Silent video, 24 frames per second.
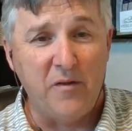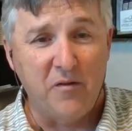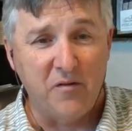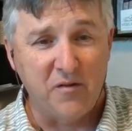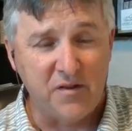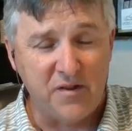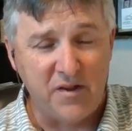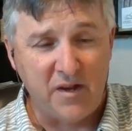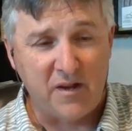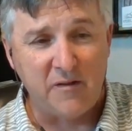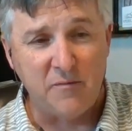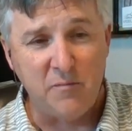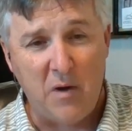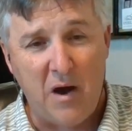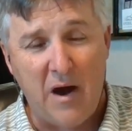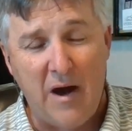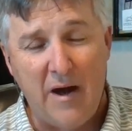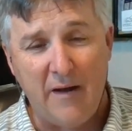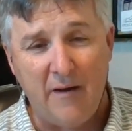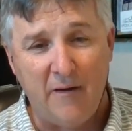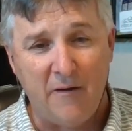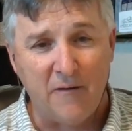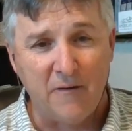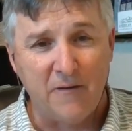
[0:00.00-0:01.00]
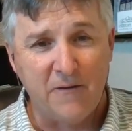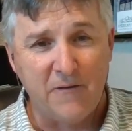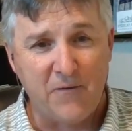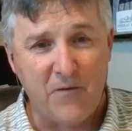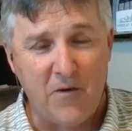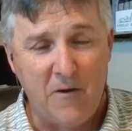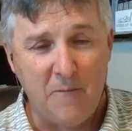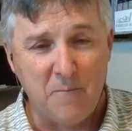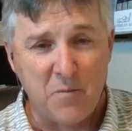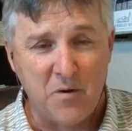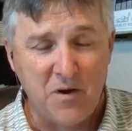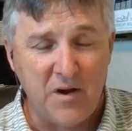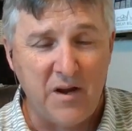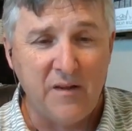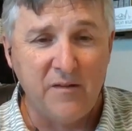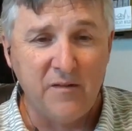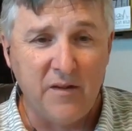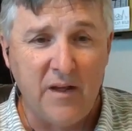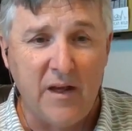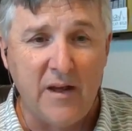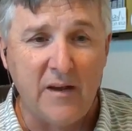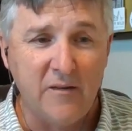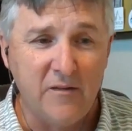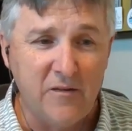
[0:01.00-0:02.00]
It was 6 miles from Bernice
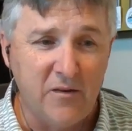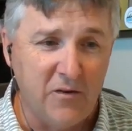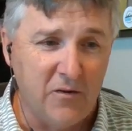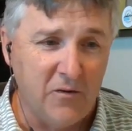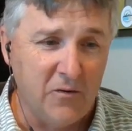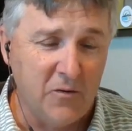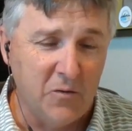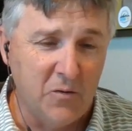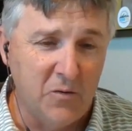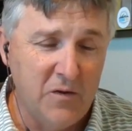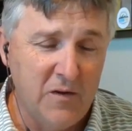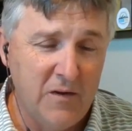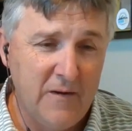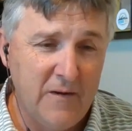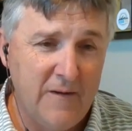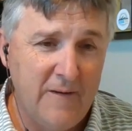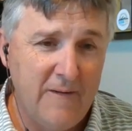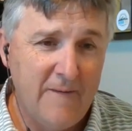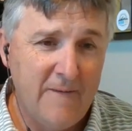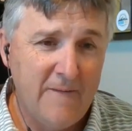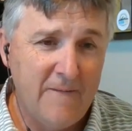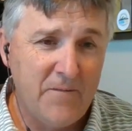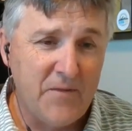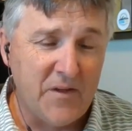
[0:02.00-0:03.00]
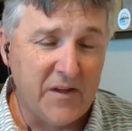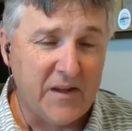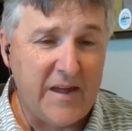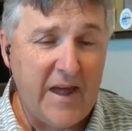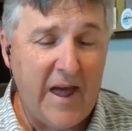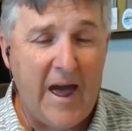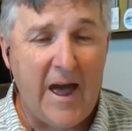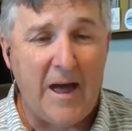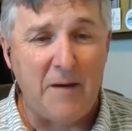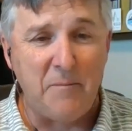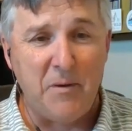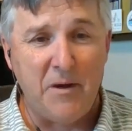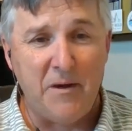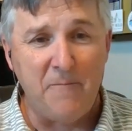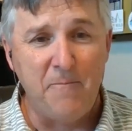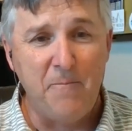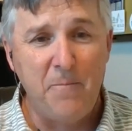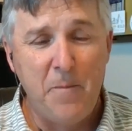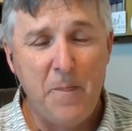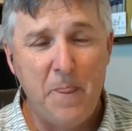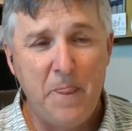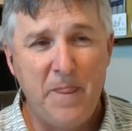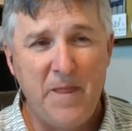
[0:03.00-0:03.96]
Lake to the cabin.